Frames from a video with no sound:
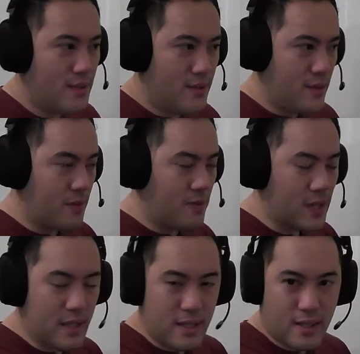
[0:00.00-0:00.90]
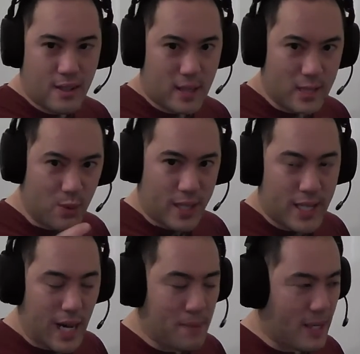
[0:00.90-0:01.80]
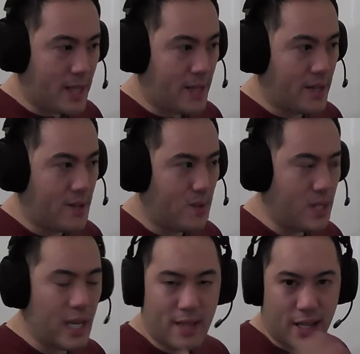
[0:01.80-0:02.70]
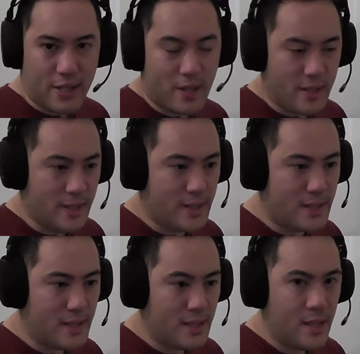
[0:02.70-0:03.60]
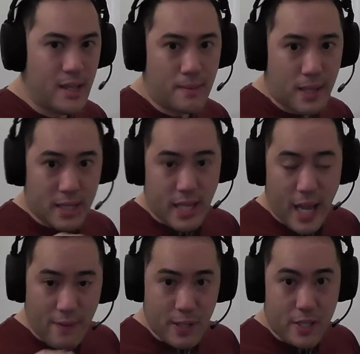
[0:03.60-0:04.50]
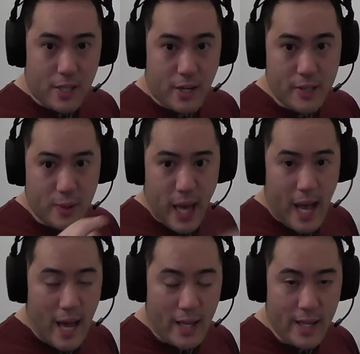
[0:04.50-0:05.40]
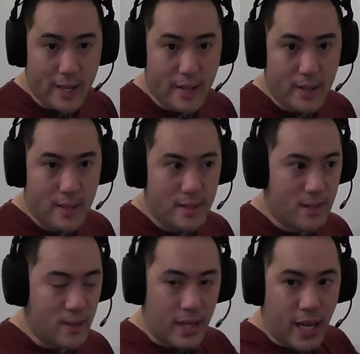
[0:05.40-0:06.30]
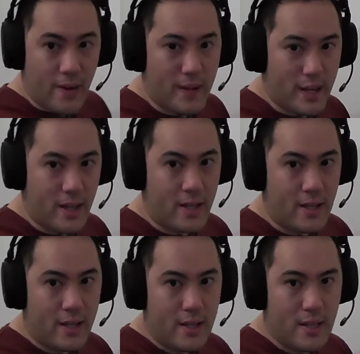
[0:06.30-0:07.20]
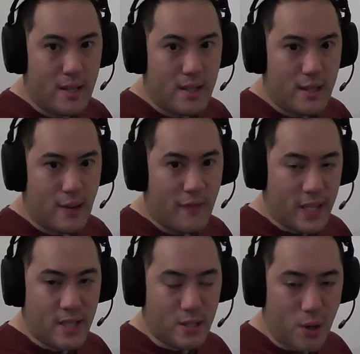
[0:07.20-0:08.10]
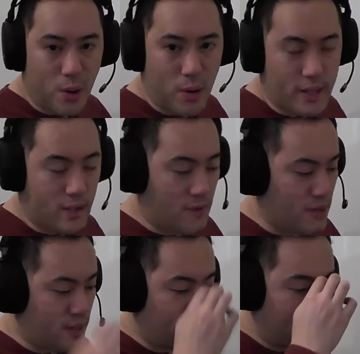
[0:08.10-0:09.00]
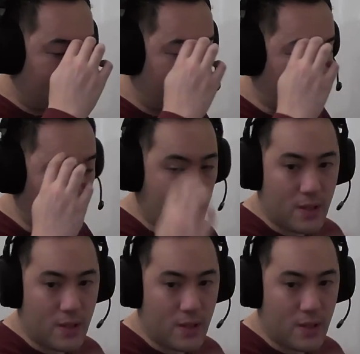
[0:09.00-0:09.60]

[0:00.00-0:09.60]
the field is really complicated when you have a lot of charges because every charge you add in to the area affects the total electric field. Let me show you what I